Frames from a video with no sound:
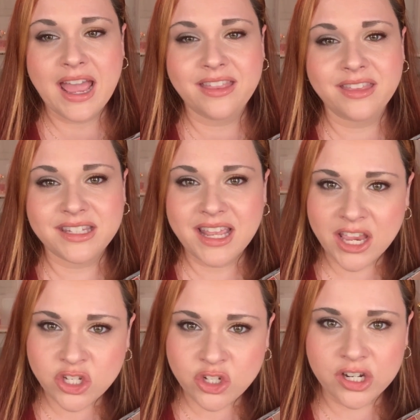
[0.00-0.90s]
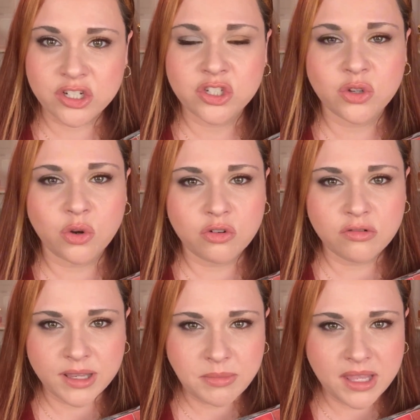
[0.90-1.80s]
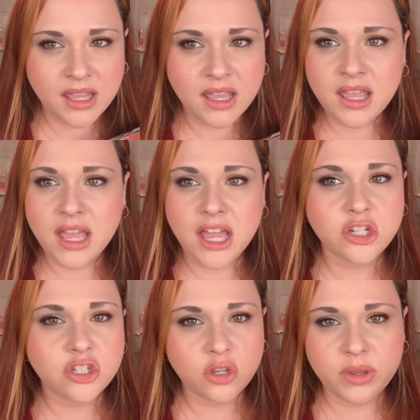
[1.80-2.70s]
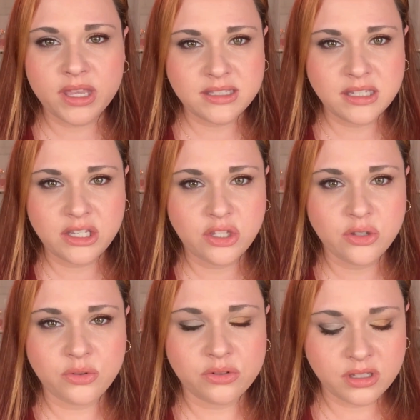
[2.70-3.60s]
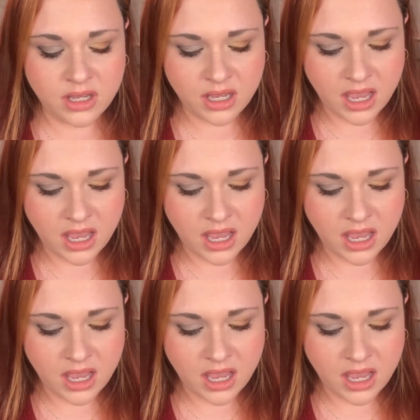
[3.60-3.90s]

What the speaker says: And the texture is just so creamy and just so easy to use.